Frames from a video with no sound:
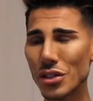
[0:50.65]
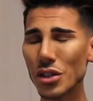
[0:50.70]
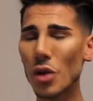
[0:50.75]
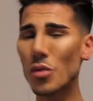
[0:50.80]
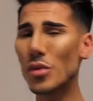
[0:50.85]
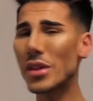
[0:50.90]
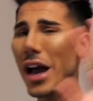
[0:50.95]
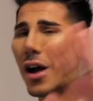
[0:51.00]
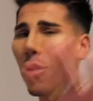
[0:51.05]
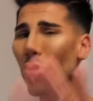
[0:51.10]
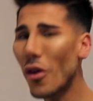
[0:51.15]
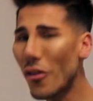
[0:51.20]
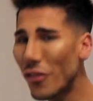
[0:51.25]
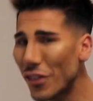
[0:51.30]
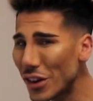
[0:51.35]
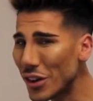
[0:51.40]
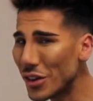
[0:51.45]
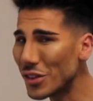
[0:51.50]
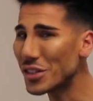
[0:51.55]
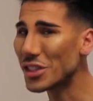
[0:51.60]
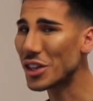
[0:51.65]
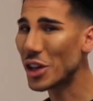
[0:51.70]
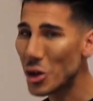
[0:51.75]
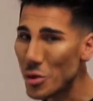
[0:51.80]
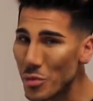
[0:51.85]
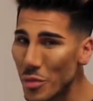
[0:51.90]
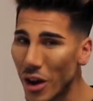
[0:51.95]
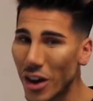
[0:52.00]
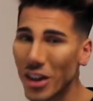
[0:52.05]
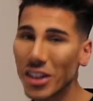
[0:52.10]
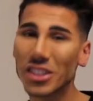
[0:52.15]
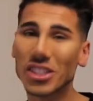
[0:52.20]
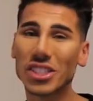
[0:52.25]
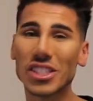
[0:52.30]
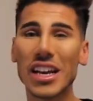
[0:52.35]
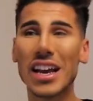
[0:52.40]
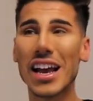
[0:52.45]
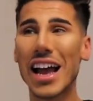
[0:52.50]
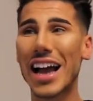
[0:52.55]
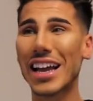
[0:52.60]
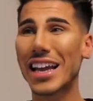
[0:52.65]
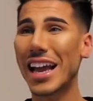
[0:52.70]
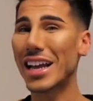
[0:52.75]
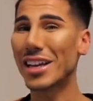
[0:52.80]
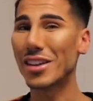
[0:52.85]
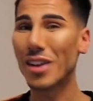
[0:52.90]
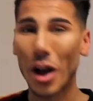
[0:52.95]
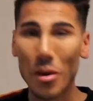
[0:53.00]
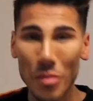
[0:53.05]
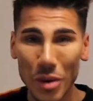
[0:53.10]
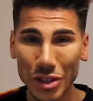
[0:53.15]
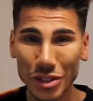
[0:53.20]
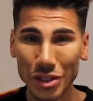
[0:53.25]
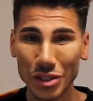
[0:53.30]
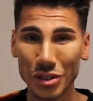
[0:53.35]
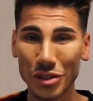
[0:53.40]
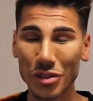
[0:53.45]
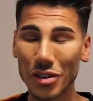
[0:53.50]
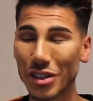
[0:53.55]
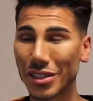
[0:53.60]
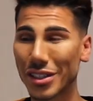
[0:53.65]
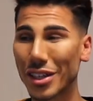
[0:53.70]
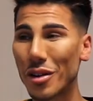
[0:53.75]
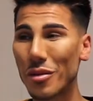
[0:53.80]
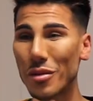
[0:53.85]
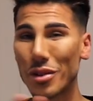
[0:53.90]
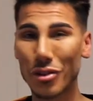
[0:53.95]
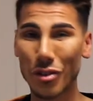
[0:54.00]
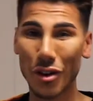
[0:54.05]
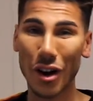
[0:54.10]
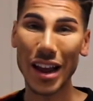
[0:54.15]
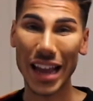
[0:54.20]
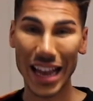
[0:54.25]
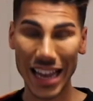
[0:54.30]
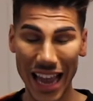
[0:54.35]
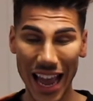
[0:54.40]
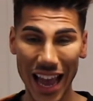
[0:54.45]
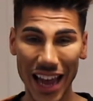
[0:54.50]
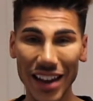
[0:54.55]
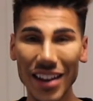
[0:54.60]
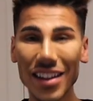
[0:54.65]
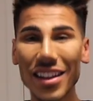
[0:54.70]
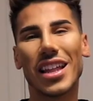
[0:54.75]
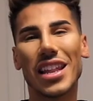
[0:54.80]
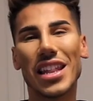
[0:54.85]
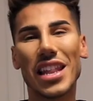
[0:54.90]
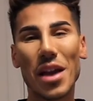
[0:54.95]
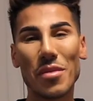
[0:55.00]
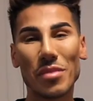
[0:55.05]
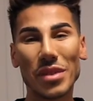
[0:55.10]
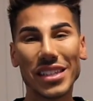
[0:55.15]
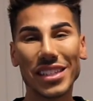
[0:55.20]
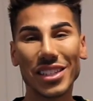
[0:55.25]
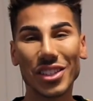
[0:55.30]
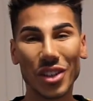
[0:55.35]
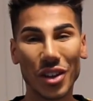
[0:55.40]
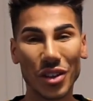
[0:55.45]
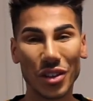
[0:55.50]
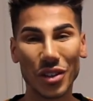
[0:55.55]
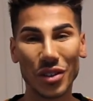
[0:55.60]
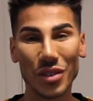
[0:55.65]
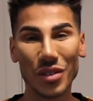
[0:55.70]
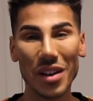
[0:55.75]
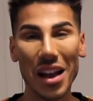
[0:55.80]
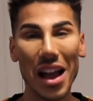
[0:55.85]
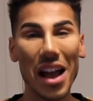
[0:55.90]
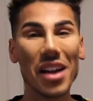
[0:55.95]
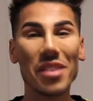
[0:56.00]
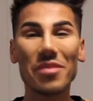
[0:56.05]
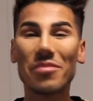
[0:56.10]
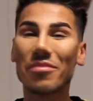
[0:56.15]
So without waffling on too much and getting emotional because I don't want to cry again, let me show you